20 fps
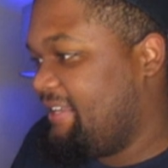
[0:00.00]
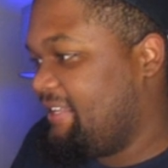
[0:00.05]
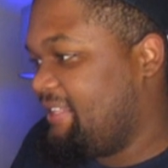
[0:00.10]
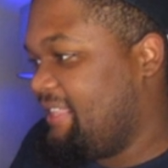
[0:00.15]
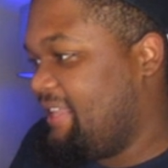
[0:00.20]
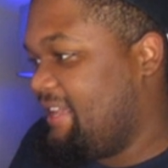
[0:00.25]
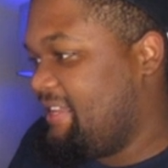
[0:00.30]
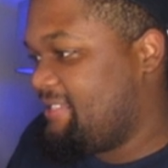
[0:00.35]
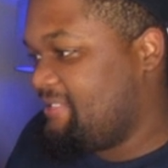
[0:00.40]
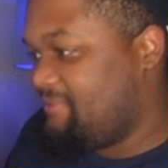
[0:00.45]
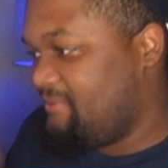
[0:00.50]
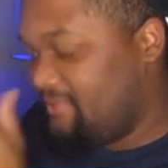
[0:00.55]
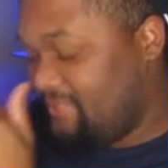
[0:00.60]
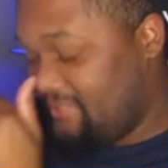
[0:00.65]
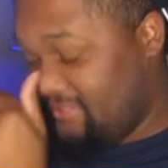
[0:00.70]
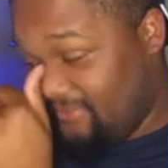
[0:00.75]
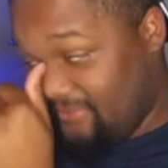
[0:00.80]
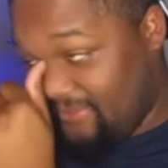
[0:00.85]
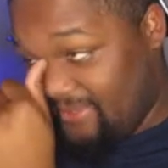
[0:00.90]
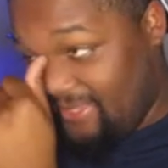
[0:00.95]
of clashing
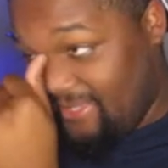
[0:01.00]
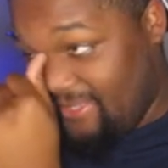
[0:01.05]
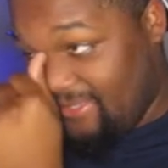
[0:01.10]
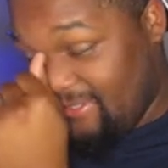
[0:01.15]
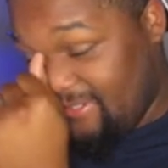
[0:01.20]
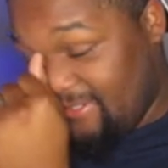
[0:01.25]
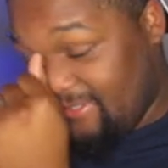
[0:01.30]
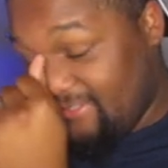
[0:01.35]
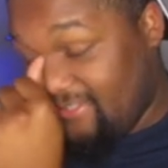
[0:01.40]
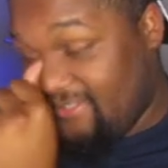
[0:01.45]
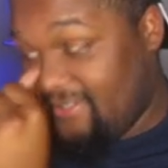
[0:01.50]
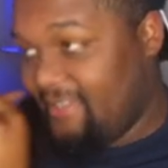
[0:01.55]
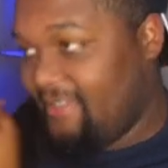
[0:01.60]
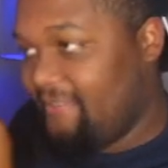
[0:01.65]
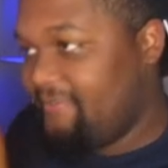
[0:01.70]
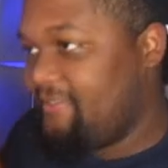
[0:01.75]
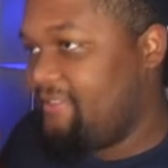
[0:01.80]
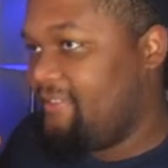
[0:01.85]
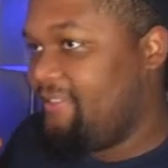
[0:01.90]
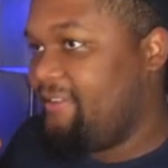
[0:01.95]
with each other,
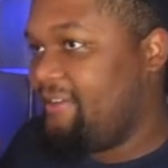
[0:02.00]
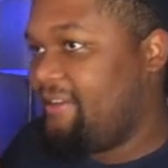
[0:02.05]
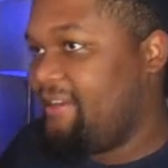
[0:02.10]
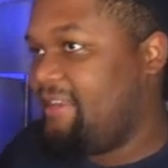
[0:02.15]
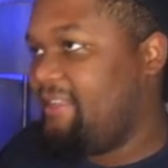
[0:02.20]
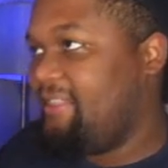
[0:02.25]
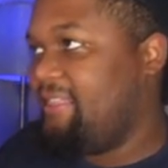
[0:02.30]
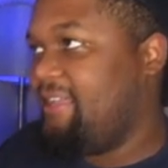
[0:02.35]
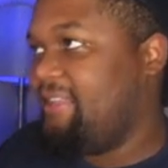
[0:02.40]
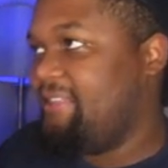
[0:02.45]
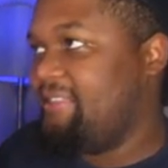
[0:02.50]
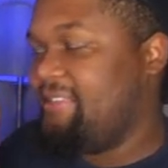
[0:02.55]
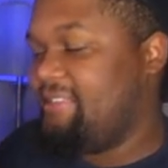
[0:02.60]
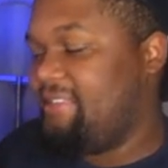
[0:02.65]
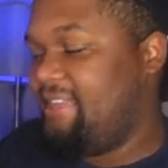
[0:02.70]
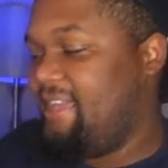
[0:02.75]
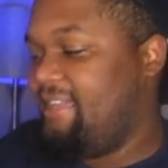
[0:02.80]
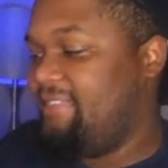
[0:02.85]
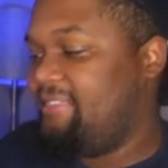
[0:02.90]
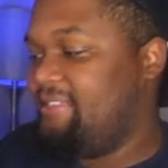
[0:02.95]
even though they're kind of like
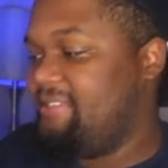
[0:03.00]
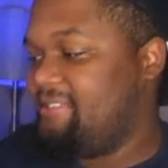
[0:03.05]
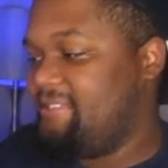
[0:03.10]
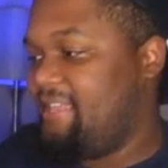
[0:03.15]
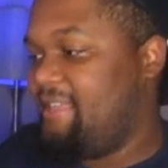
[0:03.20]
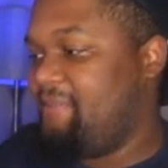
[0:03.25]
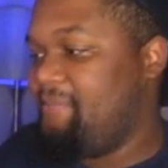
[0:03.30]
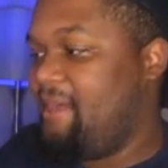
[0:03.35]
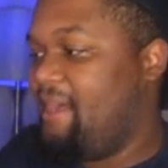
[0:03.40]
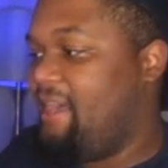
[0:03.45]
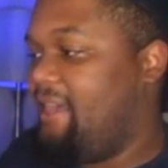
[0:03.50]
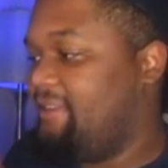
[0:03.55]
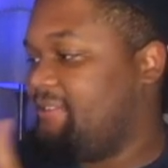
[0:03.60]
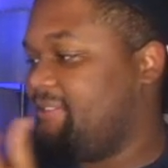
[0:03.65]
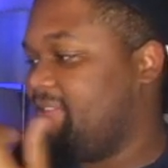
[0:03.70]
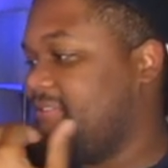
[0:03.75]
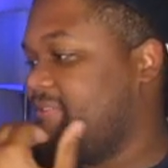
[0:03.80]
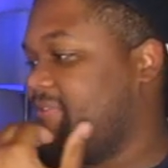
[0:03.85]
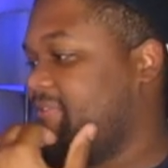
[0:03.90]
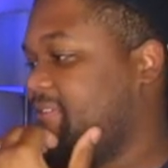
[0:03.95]
at the same
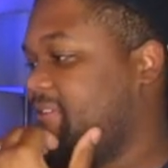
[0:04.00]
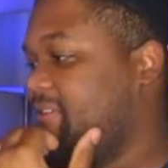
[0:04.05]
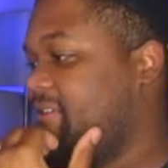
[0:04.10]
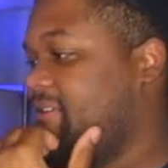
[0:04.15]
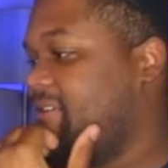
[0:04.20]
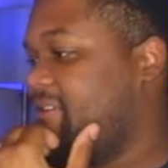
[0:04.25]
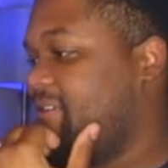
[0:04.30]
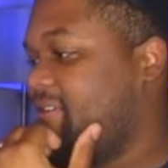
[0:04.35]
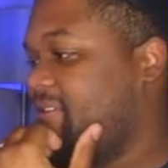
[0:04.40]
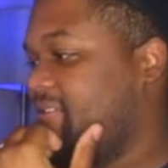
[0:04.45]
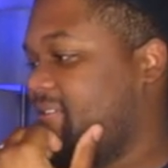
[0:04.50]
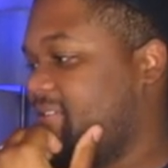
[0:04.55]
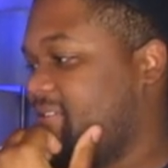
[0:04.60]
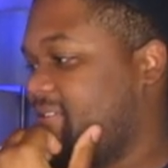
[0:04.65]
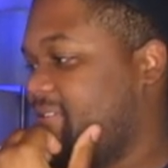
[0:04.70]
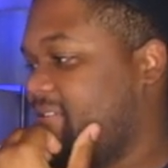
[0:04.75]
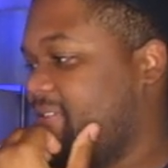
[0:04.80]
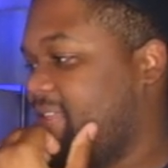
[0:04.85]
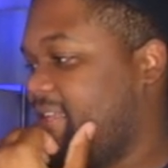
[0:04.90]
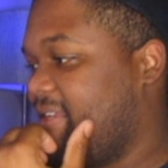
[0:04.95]
octave.
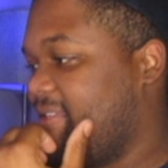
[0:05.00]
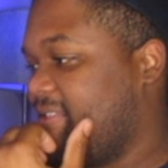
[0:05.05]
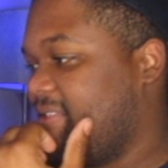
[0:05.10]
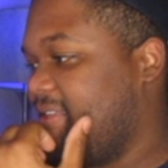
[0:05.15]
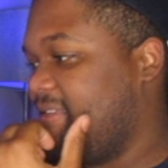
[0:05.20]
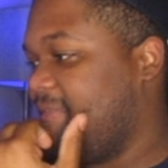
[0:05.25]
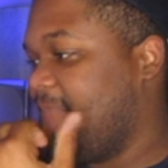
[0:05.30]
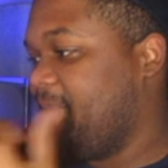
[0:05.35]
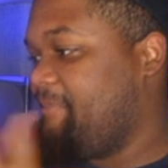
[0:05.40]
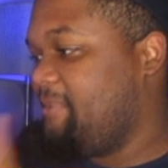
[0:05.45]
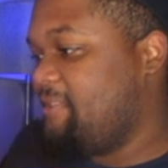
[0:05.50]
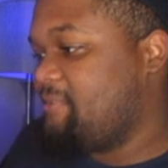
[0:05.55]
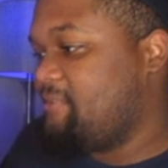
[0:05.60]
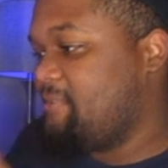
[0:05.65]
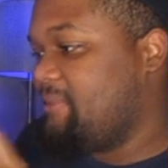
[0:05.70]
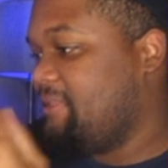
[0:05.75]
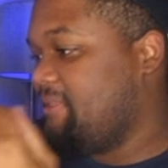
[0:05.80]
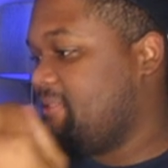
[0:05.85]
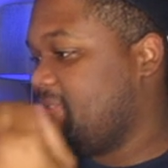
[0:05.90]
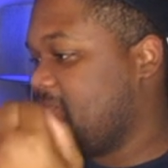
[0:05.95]
So like I said, it's
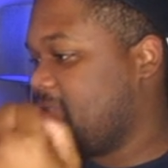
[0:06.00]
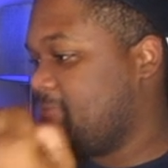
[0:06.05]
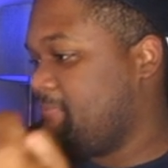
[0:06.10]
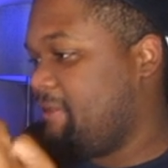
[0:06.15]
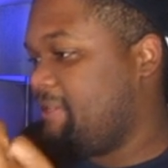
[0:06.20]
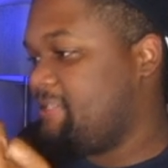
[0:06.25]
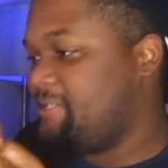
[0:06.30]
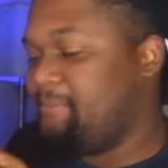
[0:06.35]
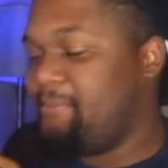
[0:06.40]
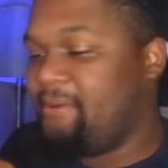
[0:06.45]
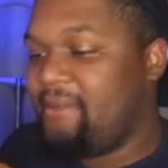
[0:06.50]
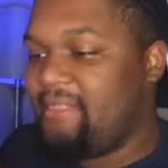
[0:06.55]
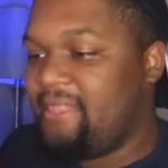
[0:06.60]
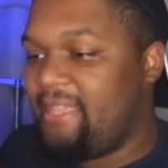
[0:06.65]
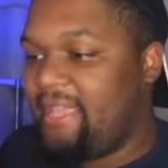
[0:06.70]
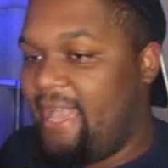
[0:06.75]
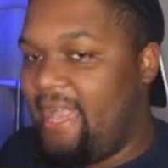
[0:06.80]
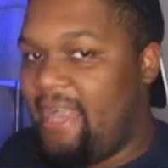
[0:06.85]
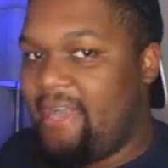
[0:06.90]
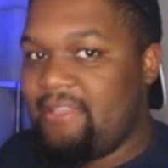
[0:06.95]
really just based upon
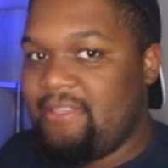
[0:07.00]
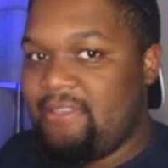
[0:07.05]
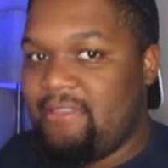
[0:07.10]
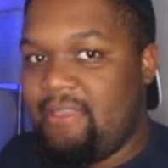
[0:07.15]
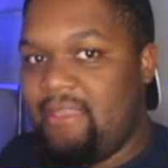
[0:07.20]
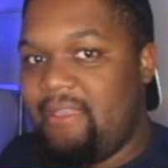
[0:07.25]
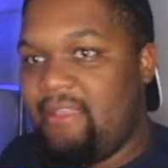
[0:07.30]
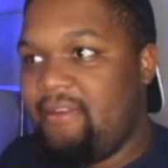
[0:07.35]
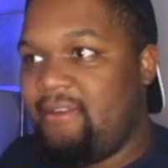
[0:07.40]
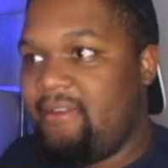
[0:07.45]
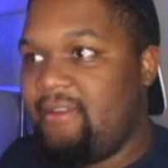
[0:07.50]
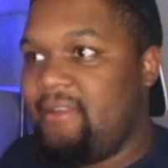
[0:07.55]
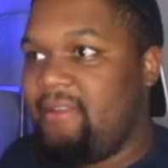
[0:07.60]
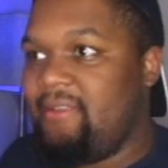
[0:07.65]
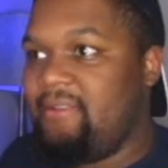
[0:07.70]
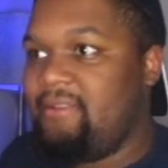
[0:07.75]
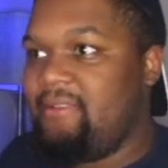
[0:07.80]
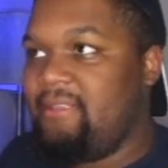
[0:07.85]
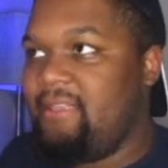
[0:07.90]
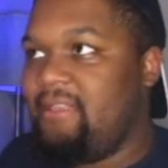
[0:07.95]
like how you hear
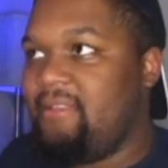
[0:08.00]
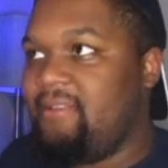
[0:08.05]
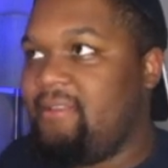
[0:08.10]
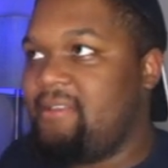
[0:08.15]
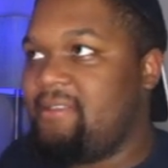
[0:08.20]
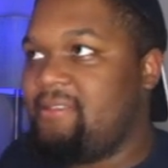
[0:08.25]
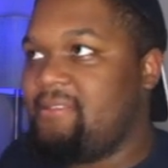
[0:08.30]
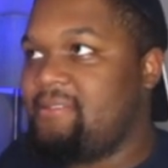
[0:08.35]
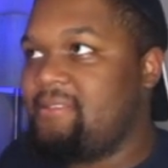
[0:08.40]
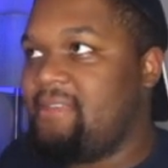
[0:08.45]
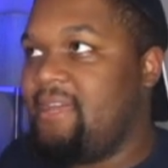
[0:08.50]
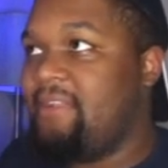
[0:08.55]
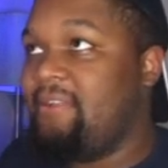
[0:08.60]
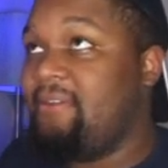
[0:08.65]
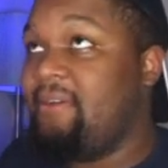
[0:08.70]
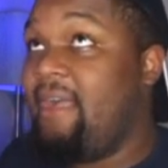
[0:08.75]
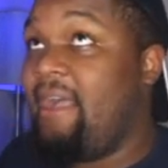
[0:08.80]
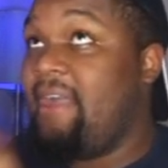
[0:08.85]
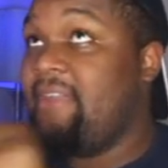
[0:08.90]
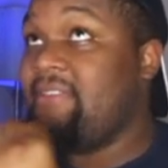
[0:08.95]
it. Because I know
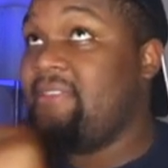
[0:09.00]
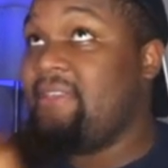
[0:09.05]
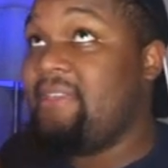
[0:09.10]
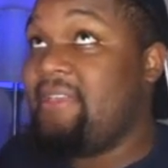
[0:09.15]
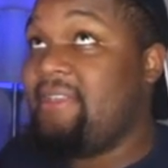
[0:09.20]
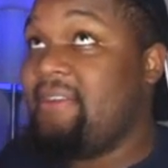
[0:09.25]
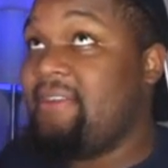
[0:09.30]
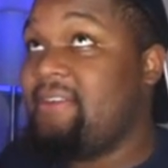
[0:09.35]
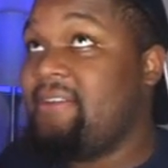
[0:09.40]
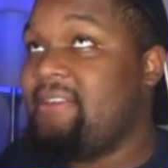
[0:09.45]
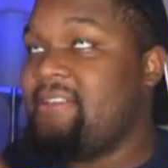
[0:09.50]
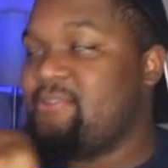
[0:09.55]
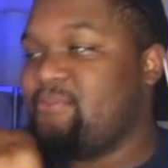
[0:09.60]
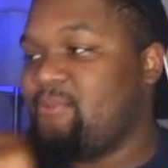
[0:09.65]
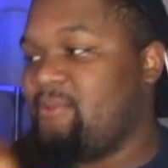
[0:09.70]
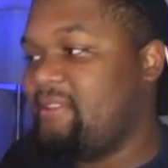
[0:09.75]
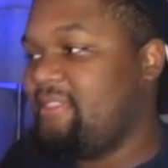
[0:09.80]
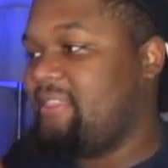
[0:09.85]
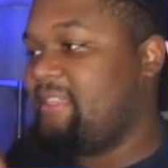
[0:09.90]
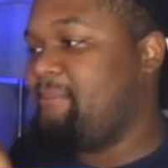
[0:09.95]
how you hear it is
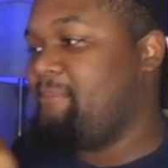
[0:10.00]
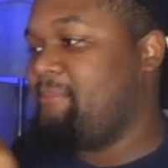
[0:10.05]
one thing,